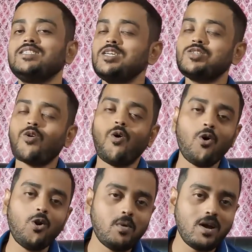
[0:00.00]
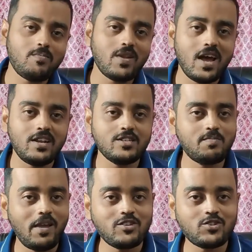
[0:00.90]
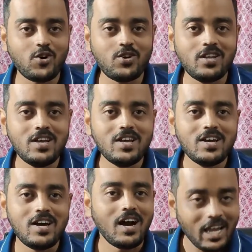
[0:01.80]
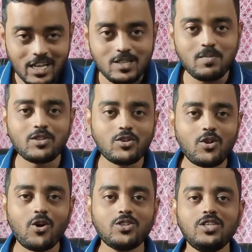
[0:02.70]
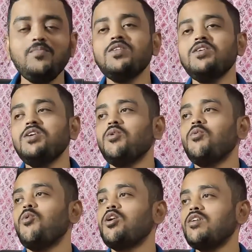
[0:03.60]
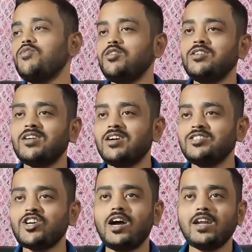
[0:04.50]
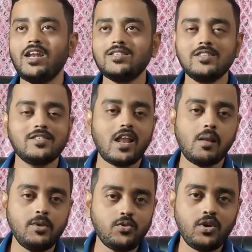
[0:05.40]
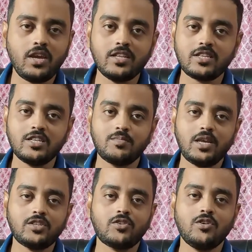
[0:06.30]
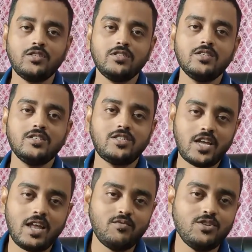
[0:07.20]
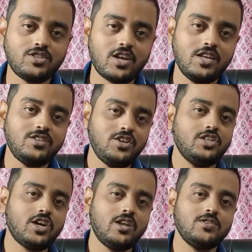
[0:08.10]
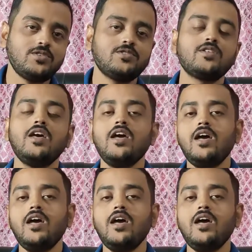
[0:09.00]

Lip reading: since all my plan is based on his methodology, whatever chart analysis that I'll be doing, it's based on Stan Weinstein's stage analysis.